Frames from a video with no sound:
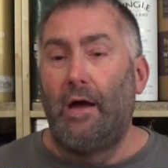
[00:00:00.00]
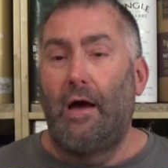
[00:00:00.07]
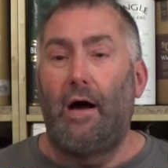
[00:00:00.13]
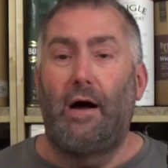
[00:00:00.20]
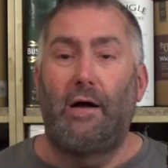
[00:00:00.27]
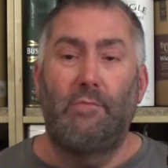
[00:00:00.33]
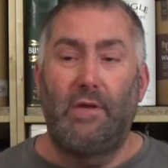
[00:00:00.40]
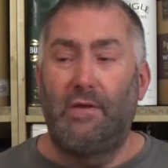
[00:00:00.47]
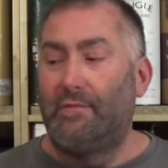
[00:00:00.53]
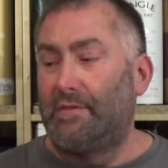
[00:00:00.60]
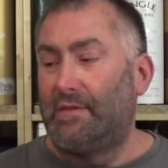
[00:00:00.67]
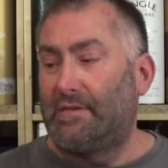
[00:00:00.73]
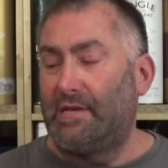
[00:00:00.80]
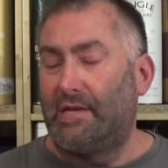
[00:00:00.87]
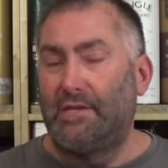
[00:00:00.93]
Um, even
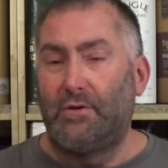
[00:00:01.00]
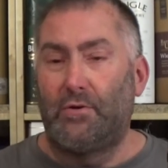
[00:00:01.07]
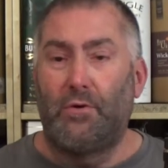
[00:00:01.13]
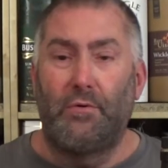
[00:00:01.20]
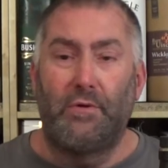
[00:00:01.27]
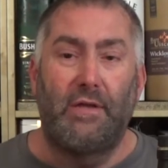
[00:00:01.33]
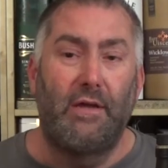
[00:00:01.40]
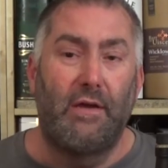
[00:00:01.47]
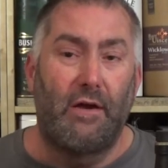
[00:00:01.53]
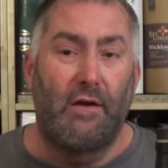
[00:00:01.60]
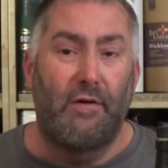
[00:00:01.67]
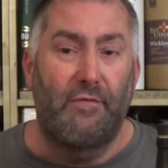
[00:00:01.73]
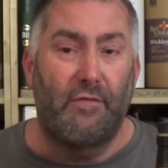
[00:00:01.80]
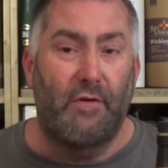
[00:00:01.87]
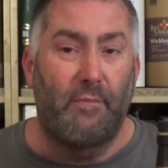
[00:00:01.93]
the 10 year old
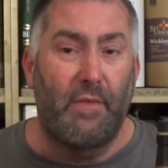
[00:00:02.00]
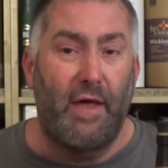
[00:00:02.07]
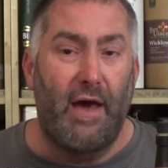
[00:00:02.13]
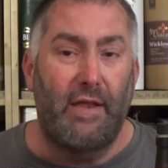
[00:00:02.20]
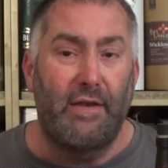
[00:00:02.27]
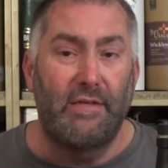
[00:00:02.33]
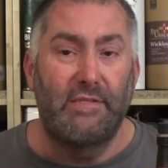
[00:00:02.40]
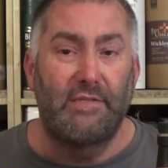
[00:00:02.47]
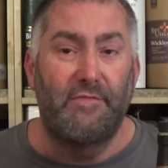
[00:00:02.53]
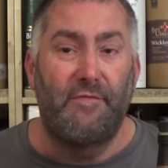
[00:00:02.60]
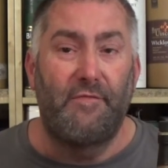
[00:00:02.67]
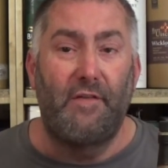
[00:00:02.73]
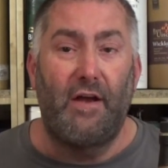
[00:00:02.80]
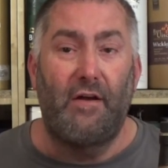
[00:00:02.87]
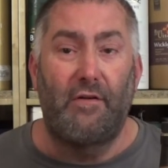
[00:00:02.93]
here from that is
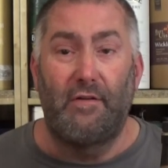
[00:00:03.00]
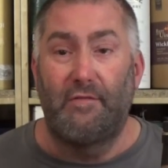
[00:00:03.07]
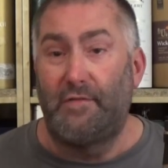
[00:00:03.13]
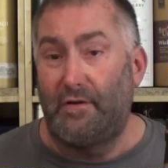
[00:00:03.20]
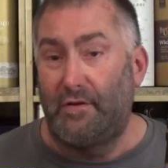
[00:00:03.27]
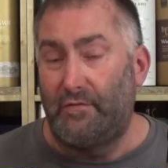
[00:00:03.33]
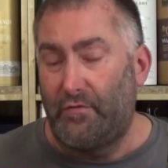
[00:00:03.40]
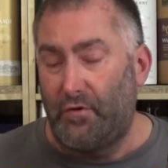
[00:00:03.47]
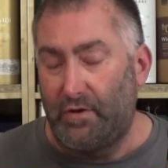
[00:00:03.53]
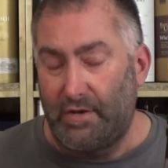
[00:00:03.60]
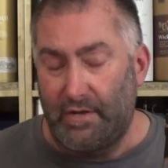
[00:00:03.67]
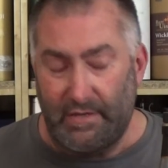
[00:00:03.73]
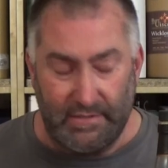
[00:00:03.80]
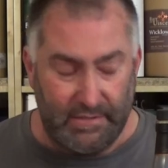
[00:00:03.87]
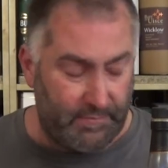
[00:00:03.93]
very, very, very
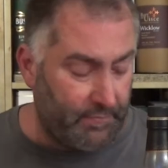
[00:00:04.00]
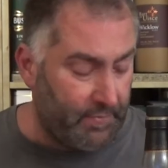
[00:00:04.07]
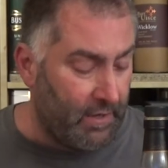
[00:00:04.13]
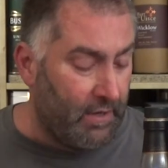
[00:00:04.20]
nice.